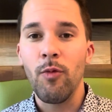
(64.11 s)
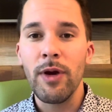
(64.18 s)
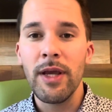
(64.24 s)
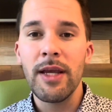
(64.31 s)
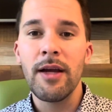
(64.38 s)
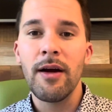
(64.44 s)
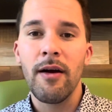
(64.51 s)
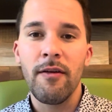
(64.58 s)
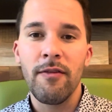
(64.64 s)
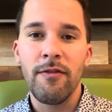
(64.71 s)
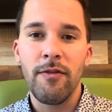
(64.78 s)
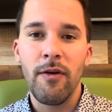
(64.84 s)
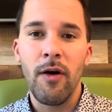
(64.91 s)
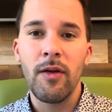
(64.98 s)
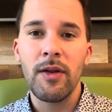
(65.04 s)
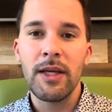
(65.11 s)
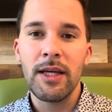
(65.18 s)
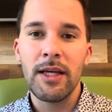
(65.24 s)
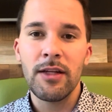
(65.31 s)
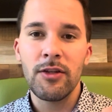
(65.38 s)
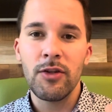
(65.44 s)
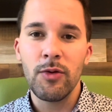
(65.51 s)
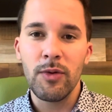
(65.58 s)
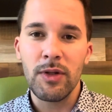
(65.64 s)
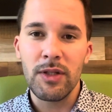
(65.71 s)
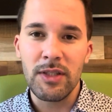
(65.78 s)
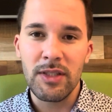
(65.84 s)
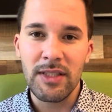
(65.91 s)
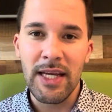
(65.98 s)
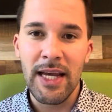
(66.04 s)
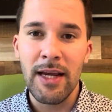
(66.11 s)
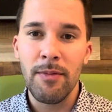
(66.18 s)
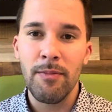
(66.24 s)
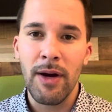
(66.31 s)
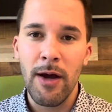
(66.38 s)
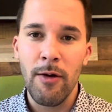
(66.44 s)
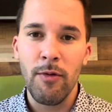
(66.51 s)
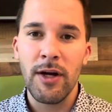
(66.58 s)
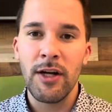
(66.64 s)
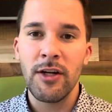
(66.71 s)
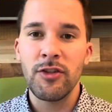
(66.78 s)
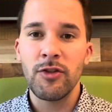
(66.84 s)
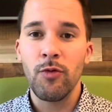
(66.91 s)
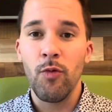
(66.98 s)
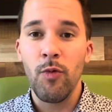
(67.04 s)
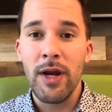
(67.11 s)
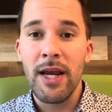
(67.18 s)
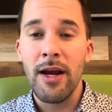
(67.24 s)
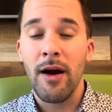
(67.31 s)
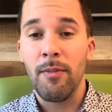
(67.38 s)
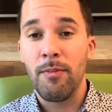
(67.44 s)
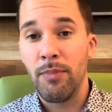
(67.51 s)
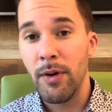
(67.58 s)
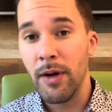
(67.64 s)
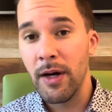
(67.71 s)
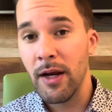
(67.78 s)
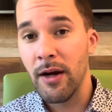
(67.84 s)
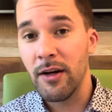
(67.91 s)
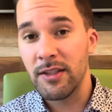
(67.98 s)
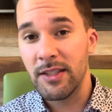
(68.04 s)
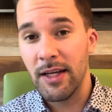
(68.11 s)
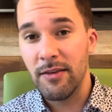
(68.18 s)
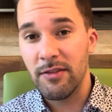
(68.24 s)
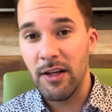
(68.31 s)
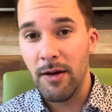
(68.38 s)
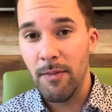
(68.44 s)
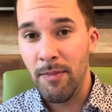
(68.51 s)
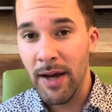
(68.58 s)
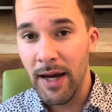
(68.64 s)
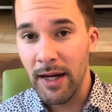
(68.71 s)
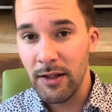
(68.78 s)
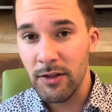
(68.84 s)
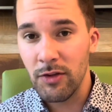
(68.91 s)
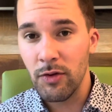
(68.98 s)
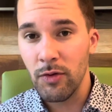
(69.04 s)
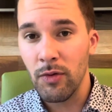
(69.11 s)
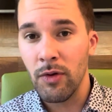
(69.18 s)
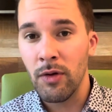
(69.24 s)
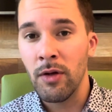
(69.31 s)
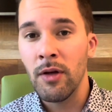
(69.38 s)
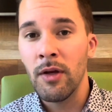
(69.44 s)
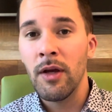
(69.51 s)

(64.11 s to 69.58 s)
we are falling into a state by which we are putting ourselves on a pedestal